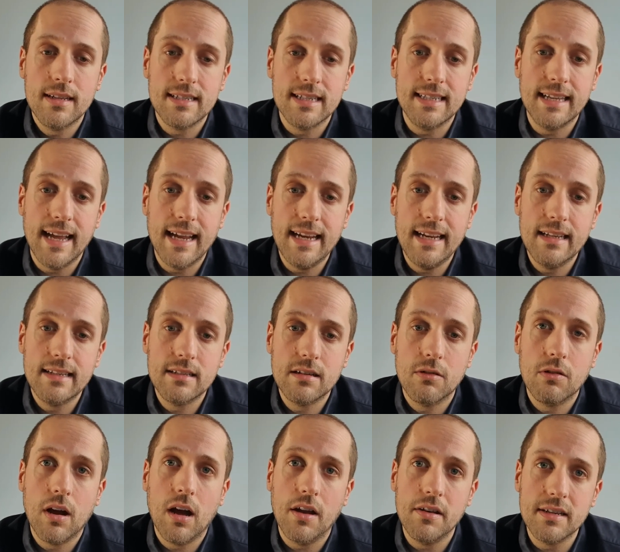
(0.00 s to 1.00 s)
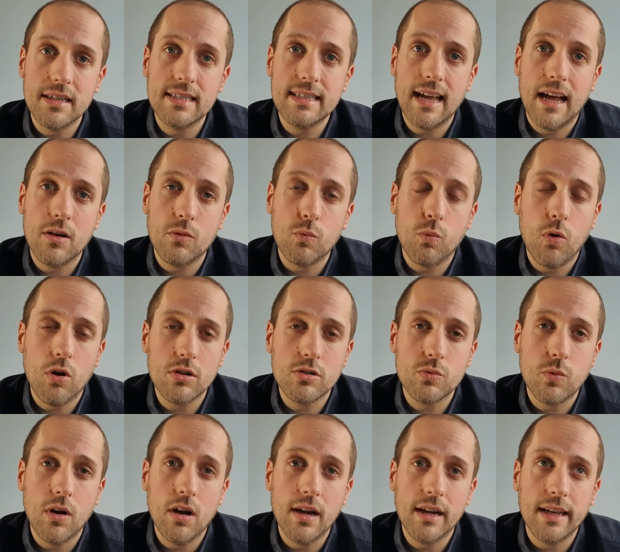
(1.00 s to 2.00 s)
to date, understand what's
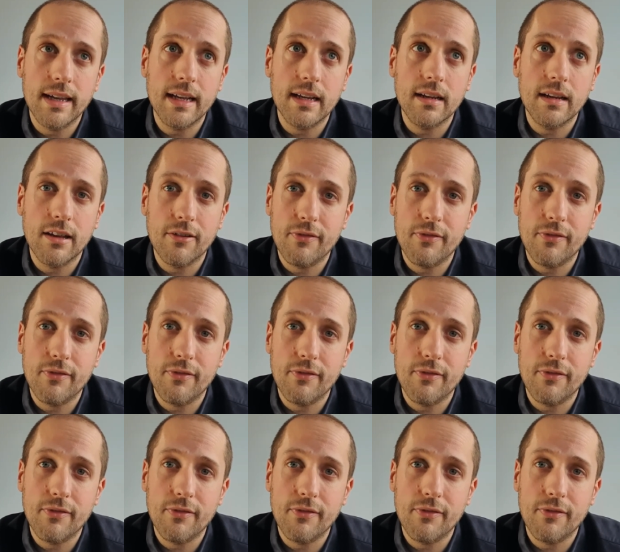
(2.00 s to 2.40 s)
working